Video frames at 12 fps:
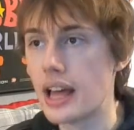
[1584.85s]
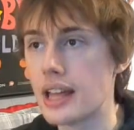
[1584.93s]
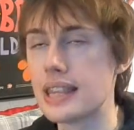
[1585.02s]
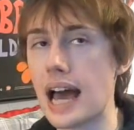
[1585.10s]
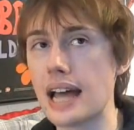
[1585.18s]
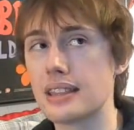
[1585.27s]

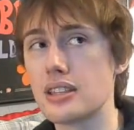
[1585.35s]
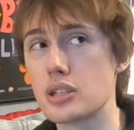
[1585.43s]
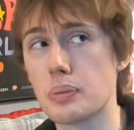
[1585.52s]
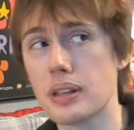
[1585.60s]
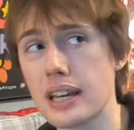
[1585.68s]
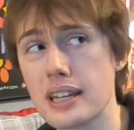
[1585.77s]
that this
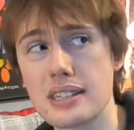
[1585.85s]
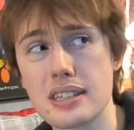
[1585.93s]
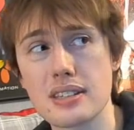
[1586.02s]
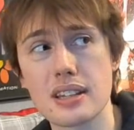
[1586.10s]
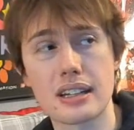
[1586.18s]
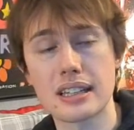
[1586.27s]
place is
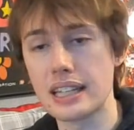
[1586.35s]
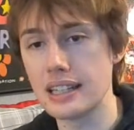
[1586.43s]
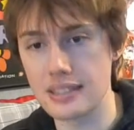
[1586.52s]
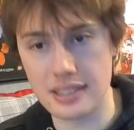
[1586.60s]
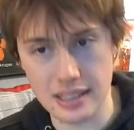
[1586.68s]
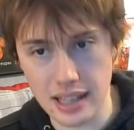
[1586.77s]
a clean
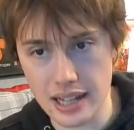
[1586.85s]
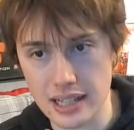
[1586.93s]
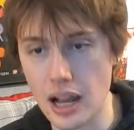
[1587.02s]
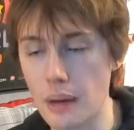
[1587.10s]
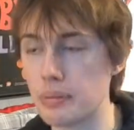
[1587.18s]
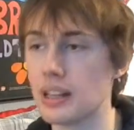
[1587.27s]
slate,
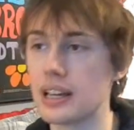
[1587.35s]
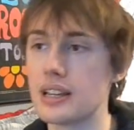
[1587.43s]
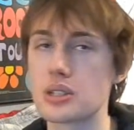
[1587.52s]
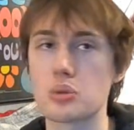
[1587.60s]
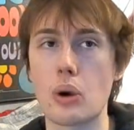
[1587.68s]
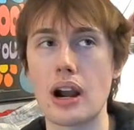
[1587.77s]
a
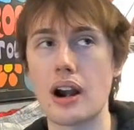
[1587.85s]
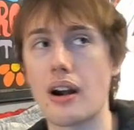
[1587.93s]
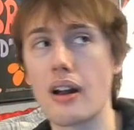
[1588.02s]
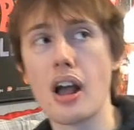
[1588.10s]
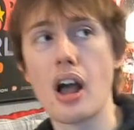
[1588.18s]
place where,